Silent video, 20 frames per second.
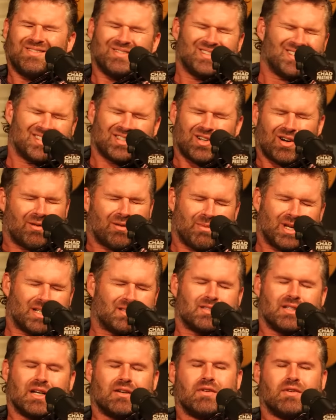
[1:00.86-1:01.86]
you just started
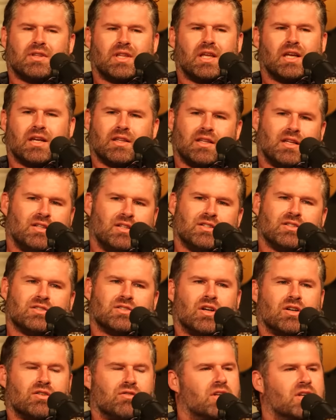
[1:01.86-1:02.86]
mixing everything, and then you just
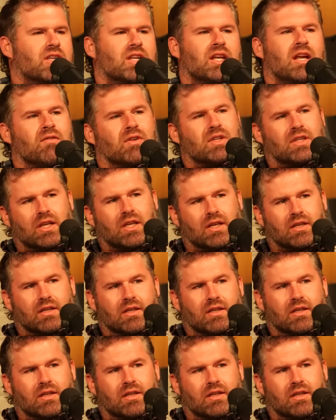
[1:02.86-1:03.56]
start drinking everything.